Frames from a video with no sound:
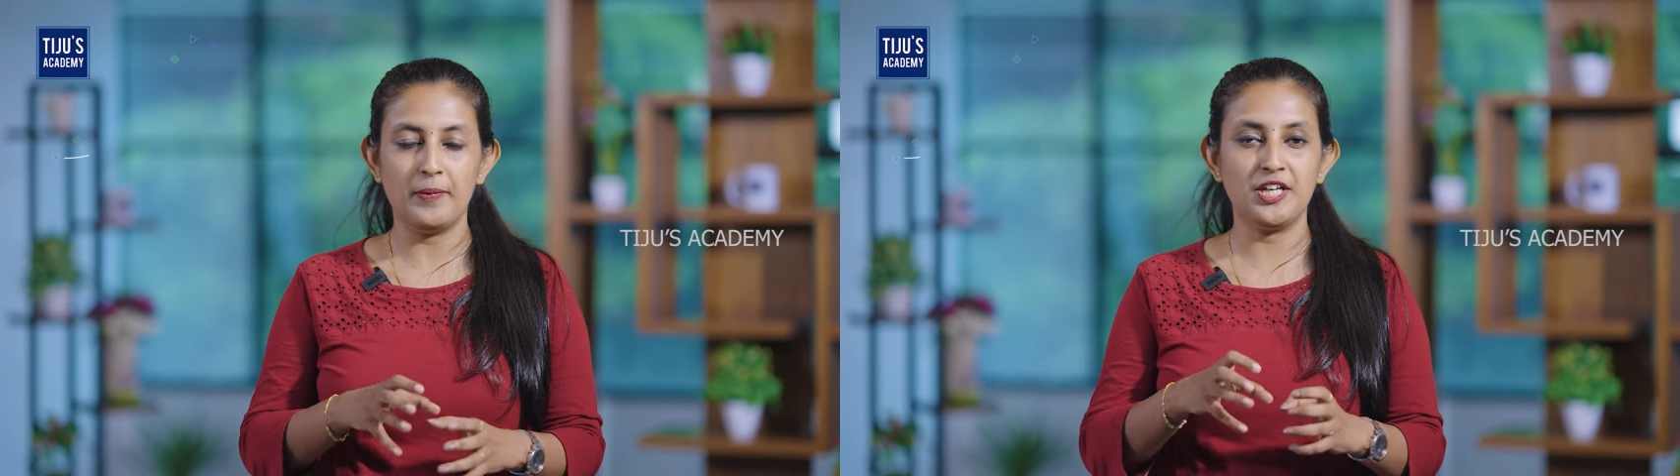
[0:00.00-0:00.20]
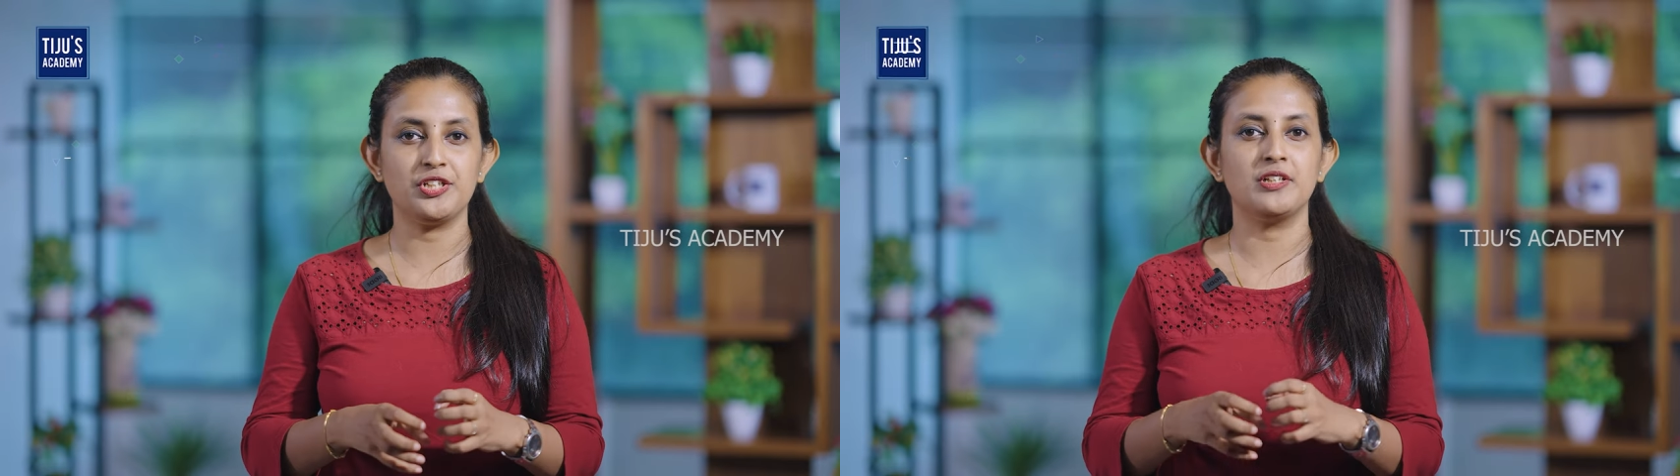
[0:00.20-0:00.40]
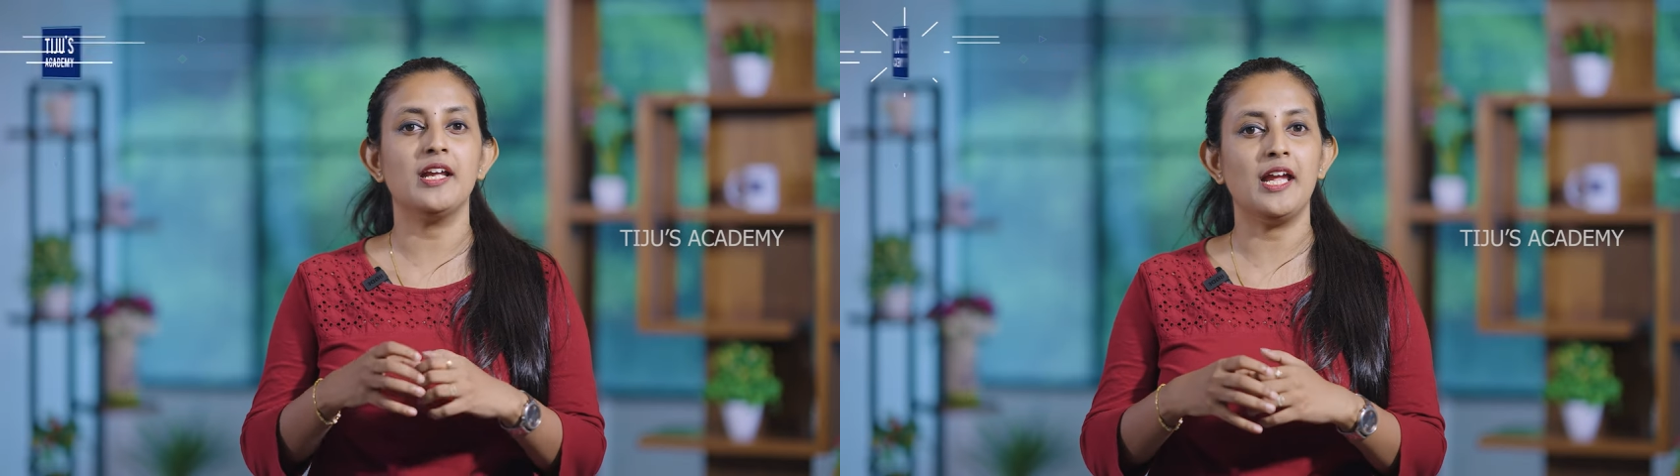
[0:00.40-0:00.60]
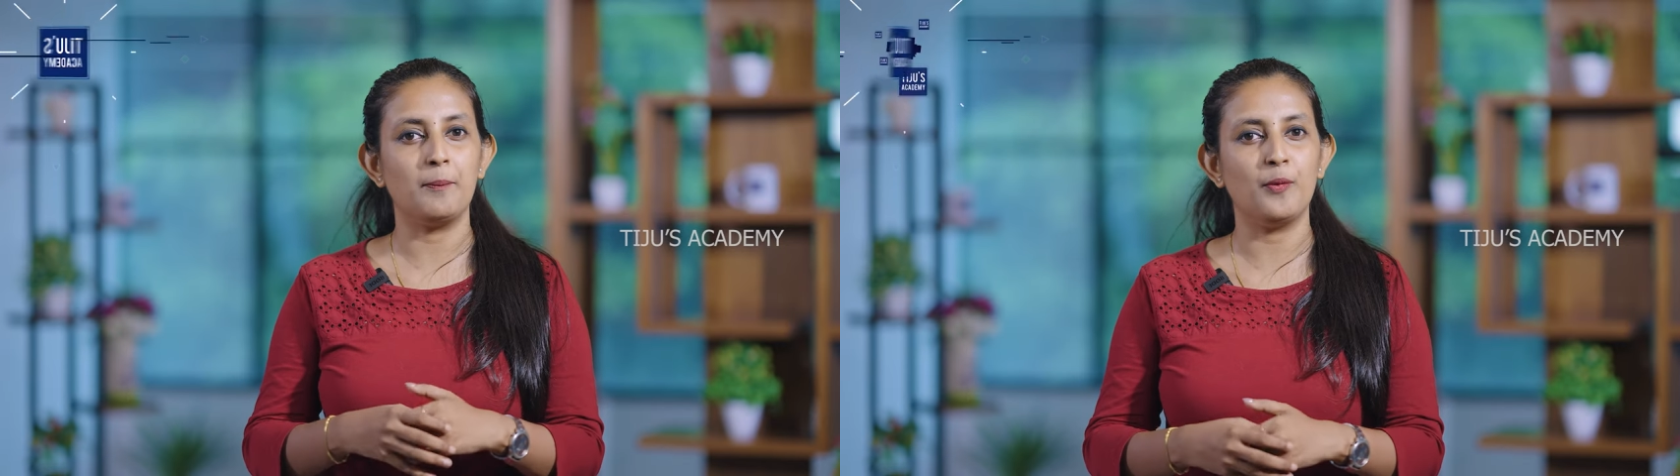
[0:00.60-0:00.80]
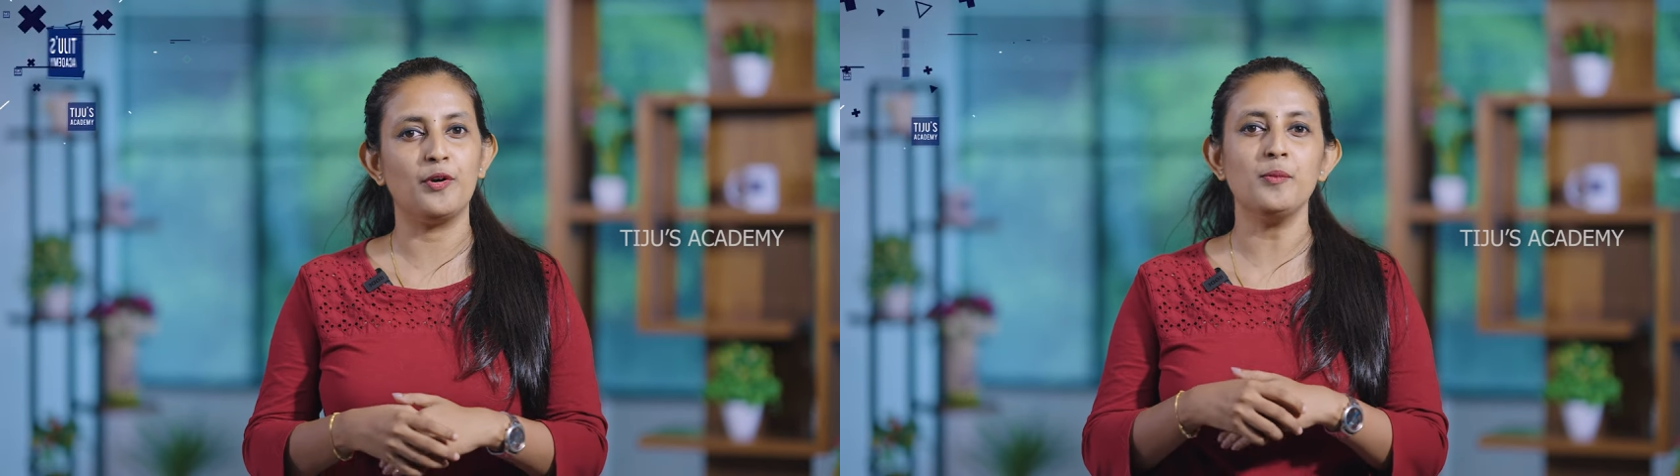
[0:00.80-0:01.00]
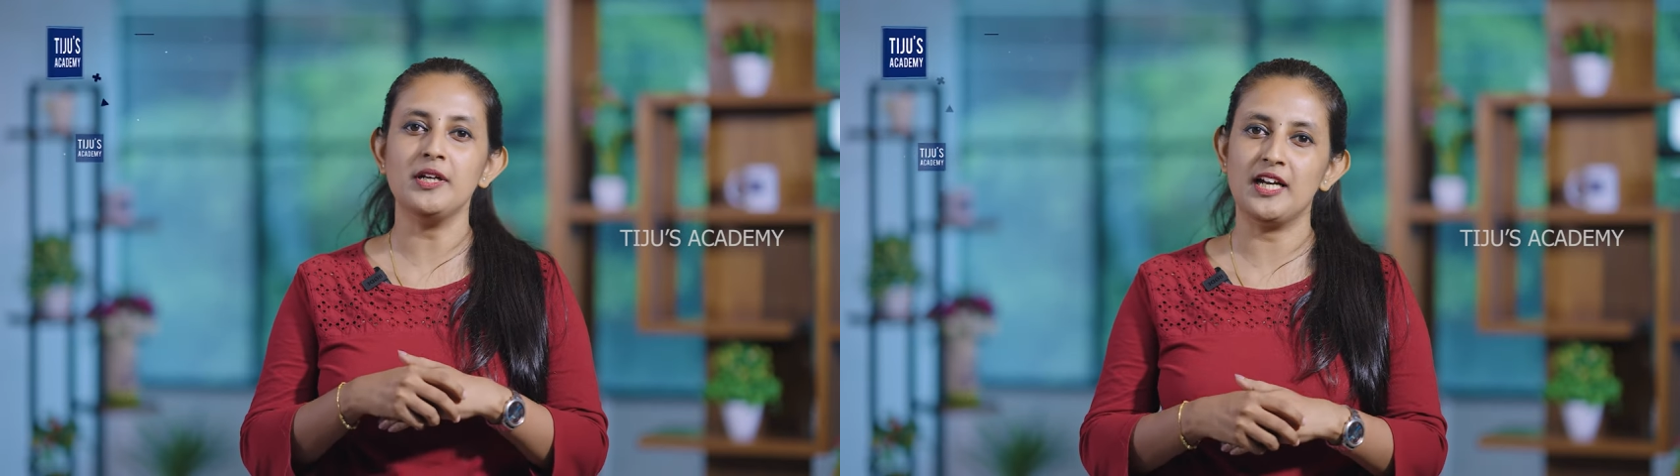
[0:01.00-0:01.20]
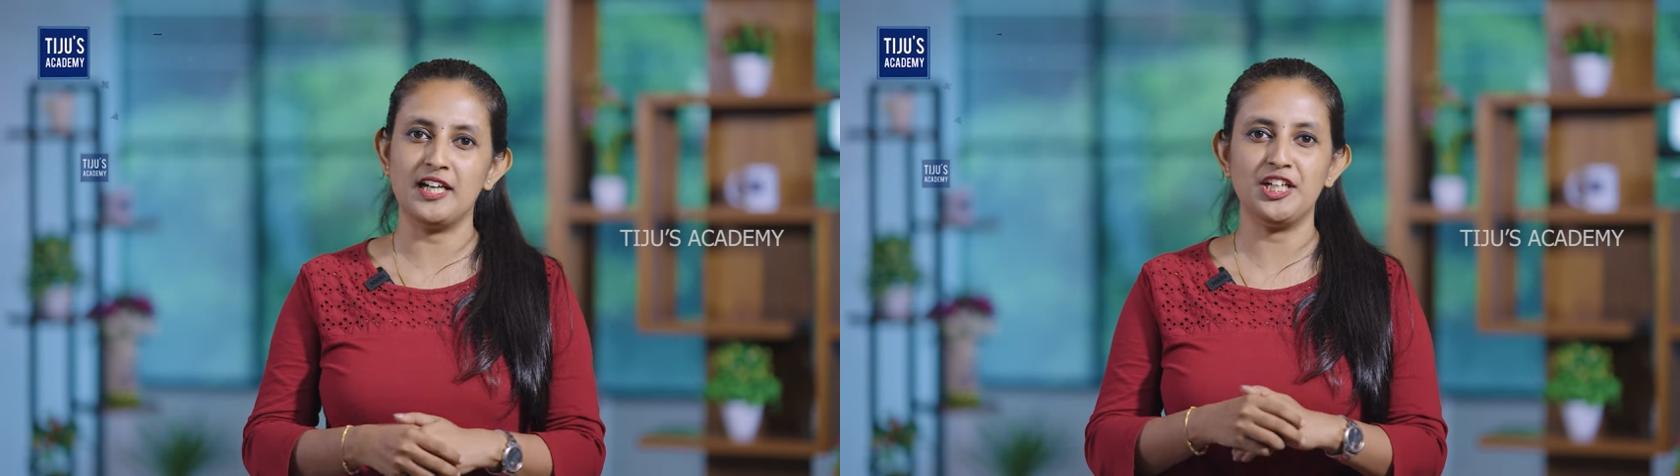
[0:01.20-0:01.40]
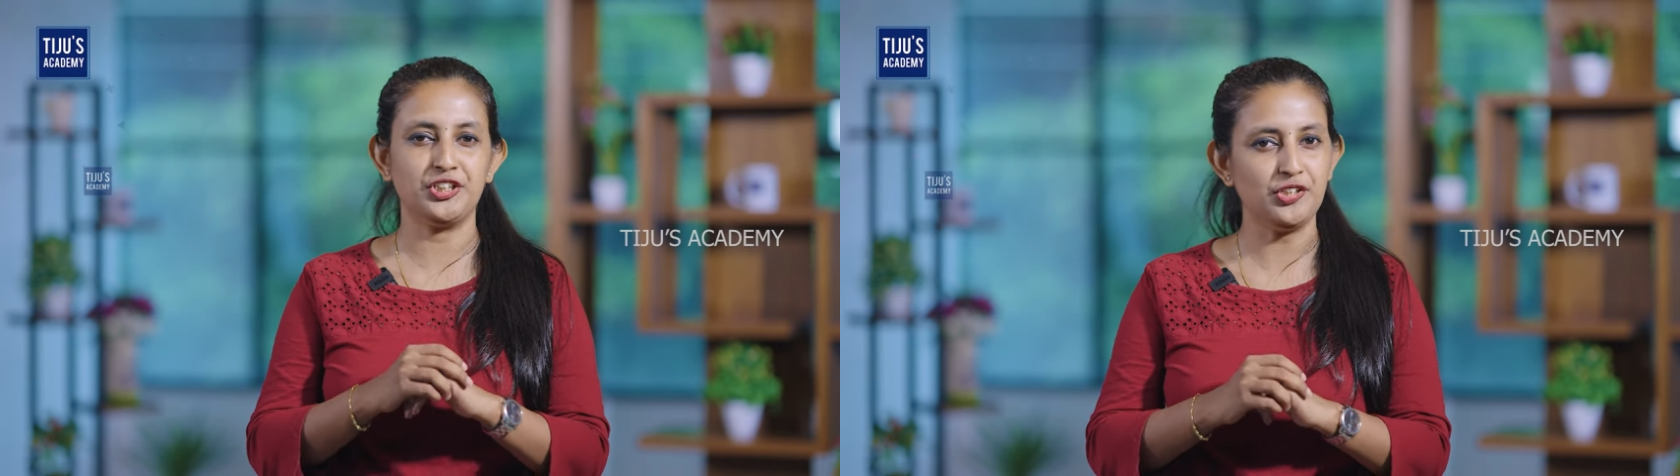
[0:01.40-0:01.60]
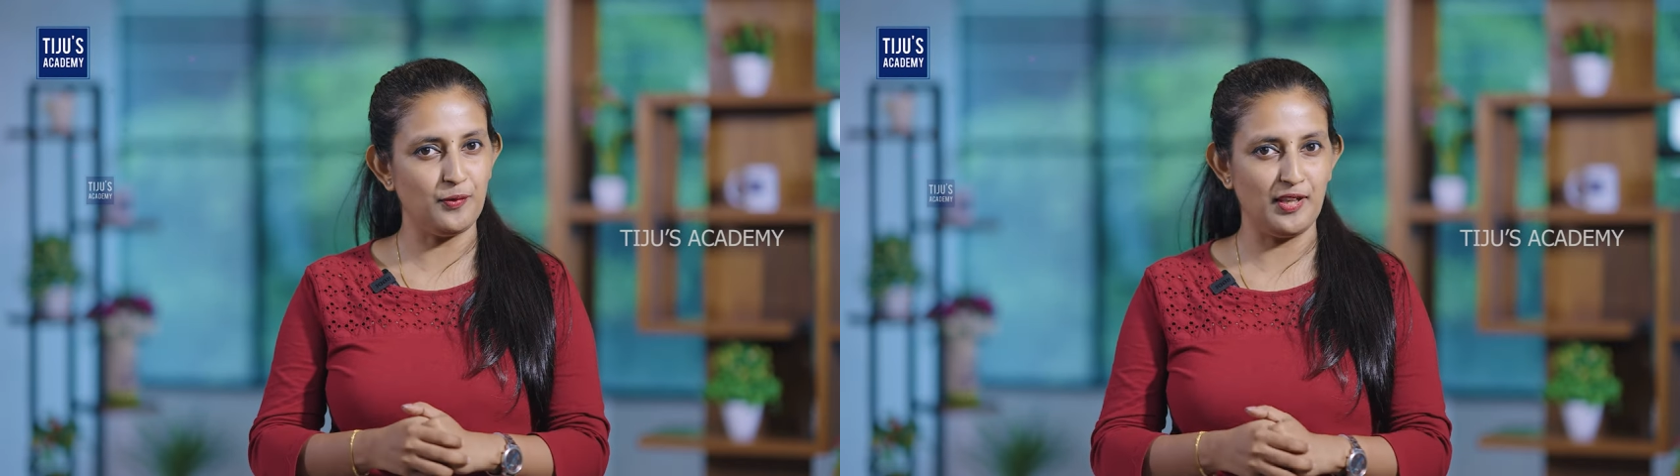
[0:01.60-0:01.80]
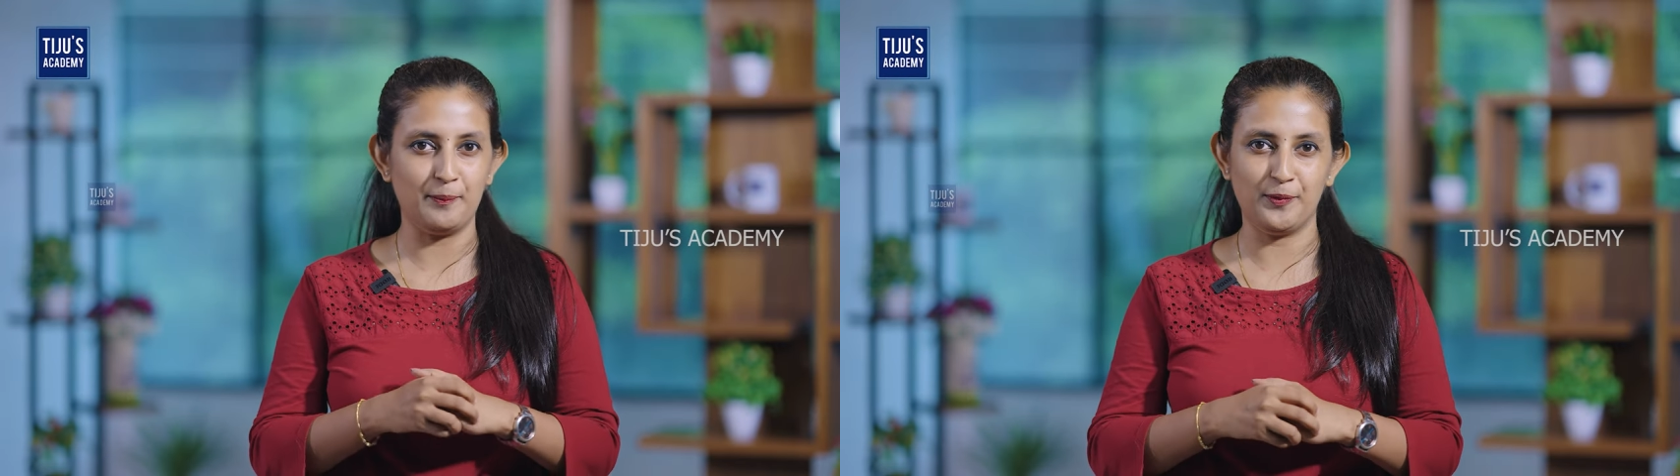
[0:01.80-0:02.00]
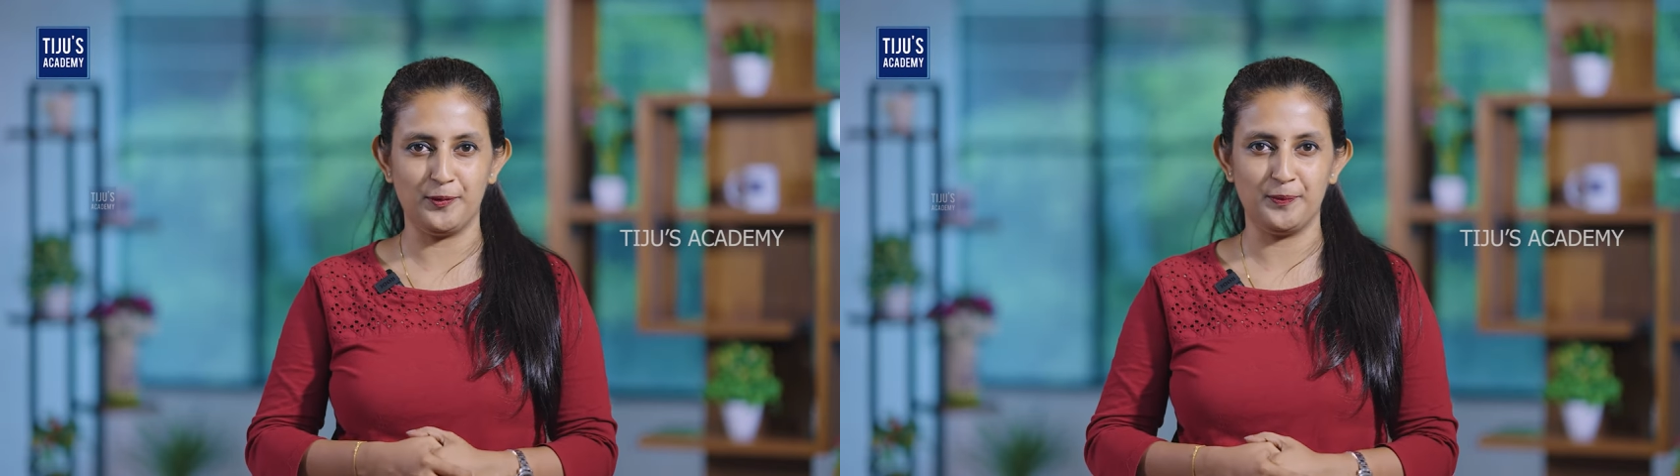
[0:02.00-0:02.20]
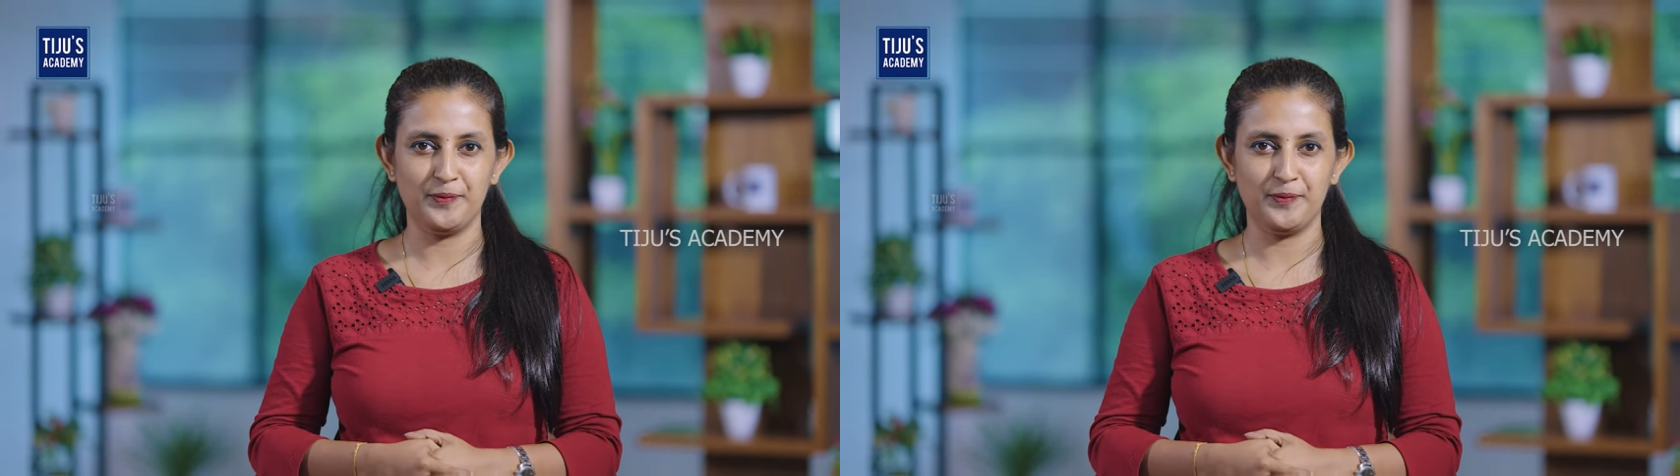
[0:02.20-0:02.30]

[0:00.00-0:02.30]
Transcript: Patient in a ipodum condition ullapo.